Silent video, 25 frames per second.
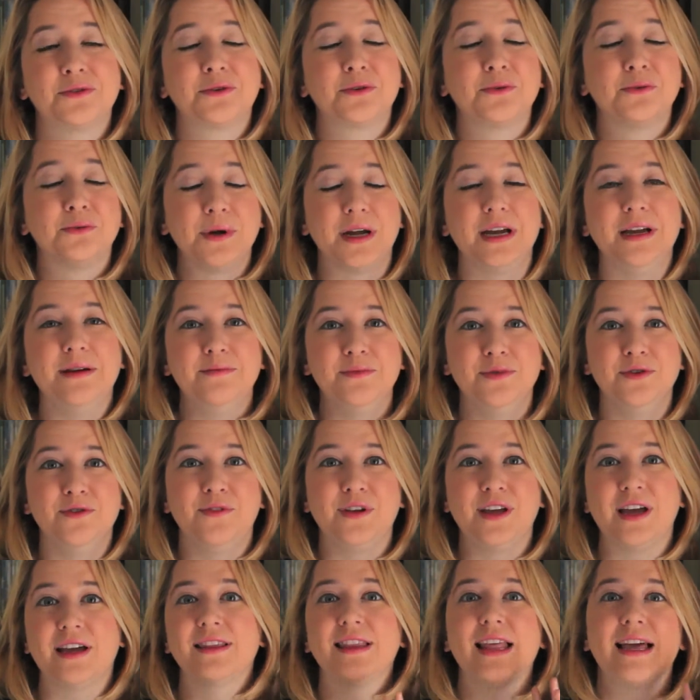great
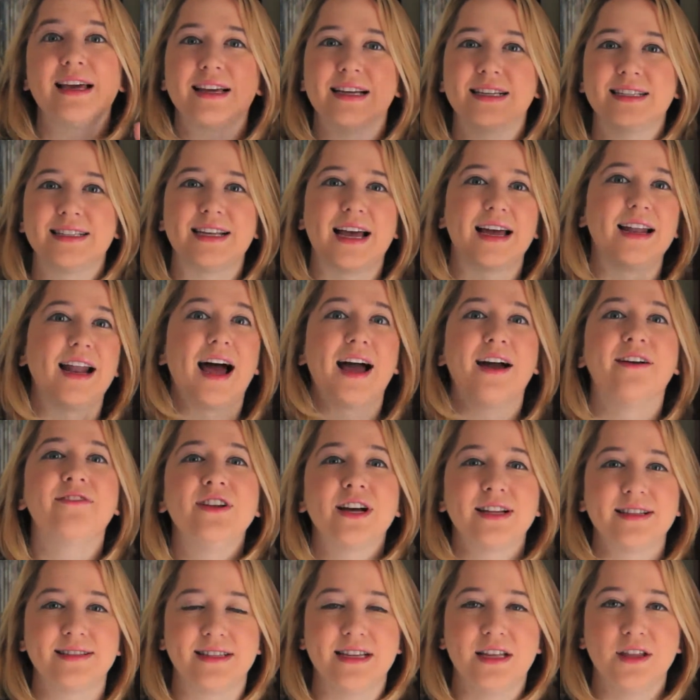movie. And like I said, I have
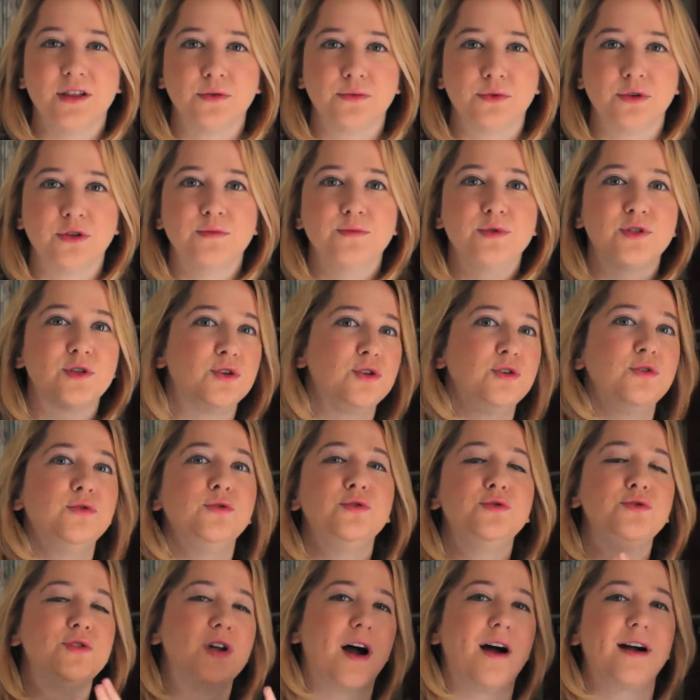not seen The Room, so you
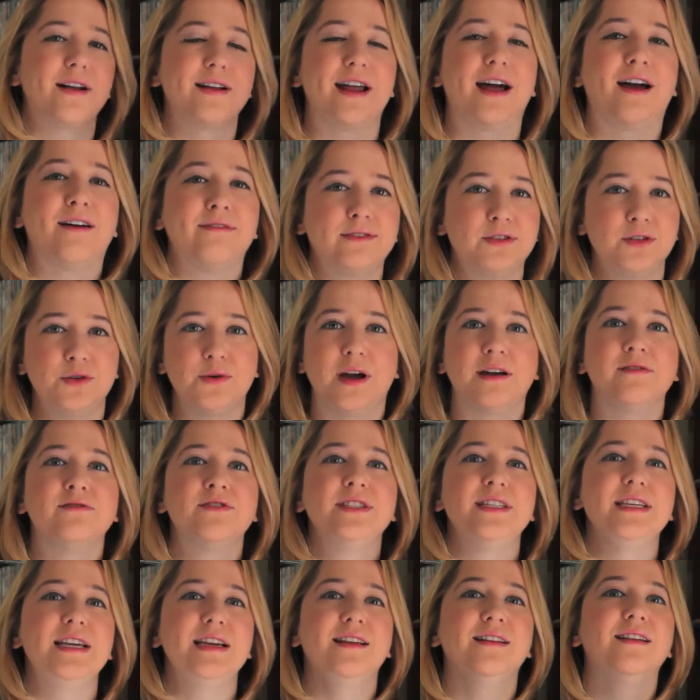do not have to have
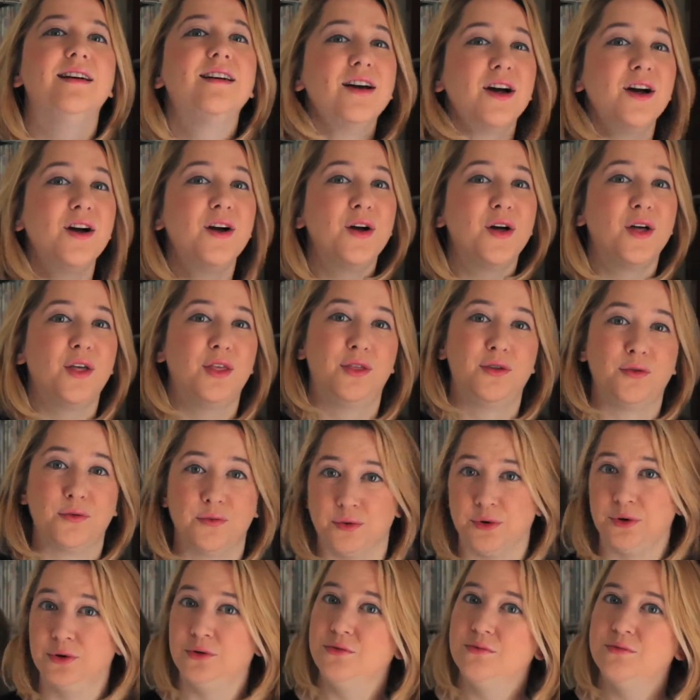seen The
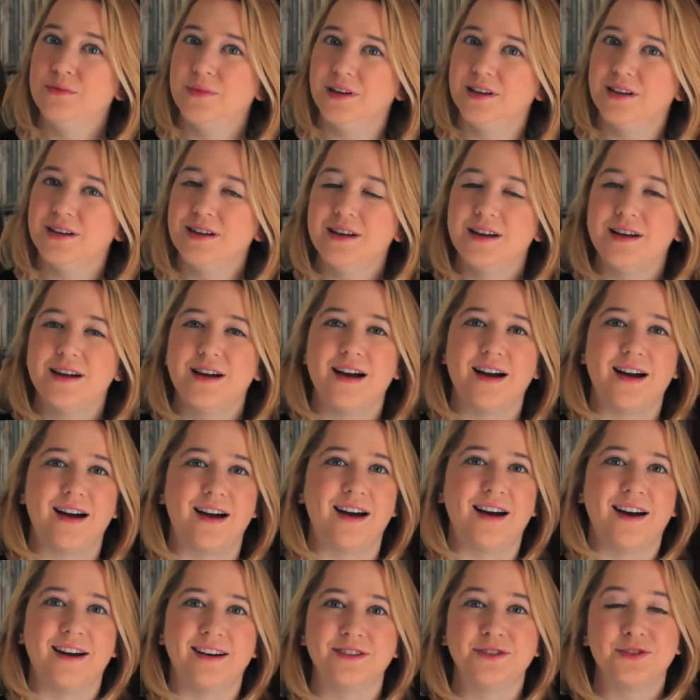Room
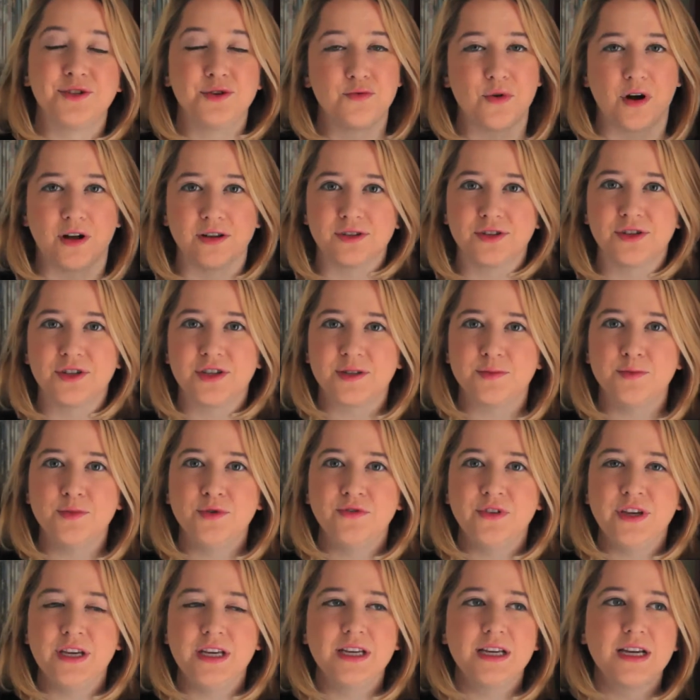to watch this
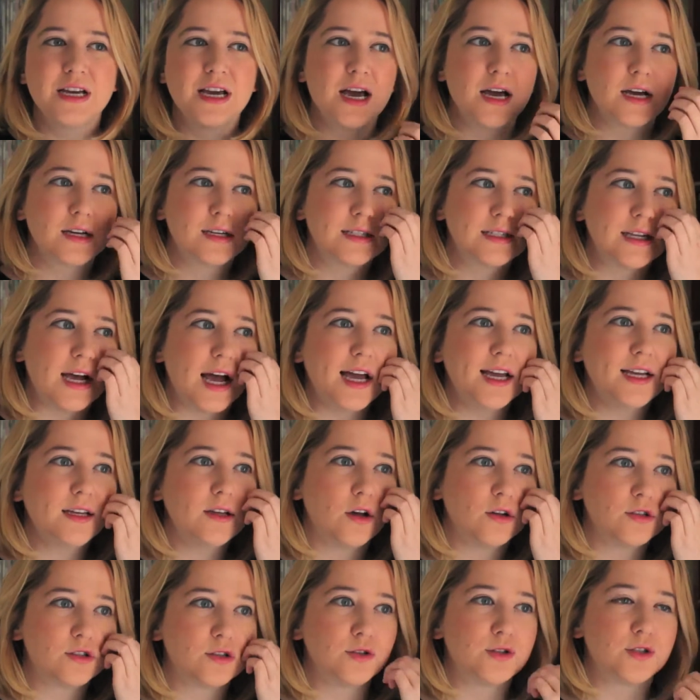movie, because I
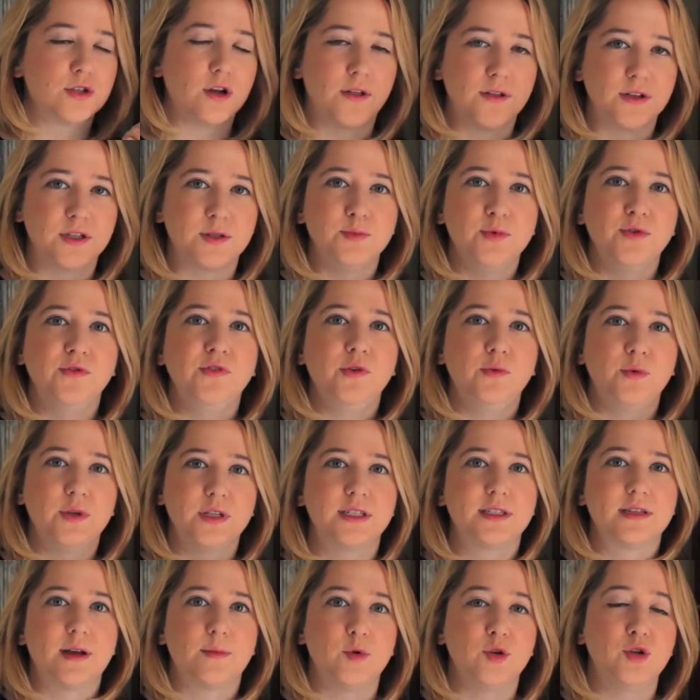also saw this movie with
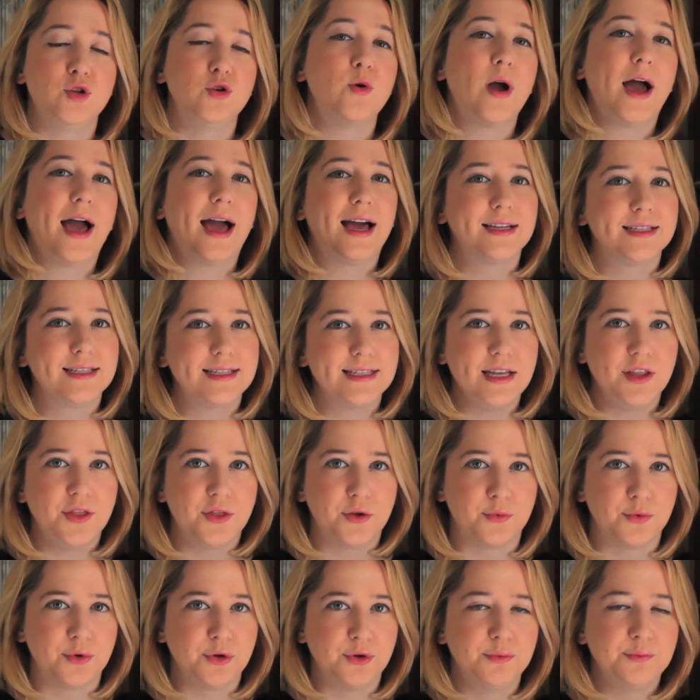someone who has seen The
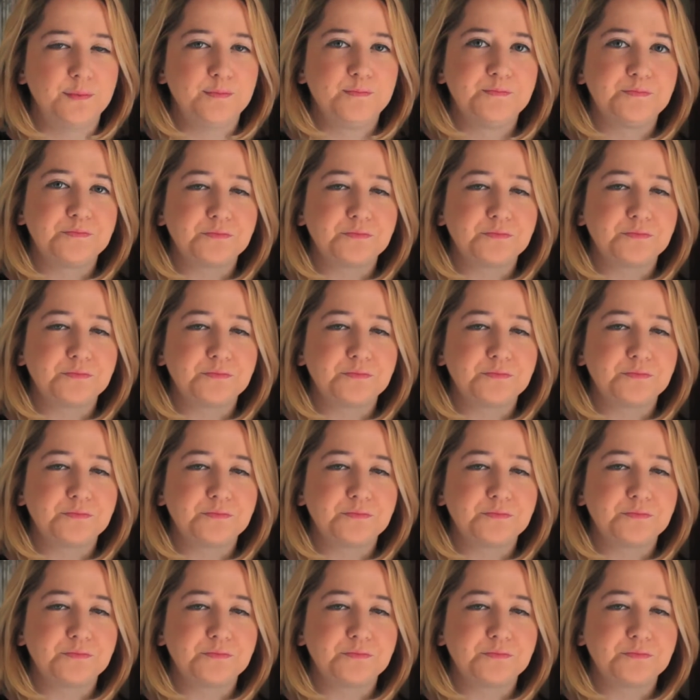Room,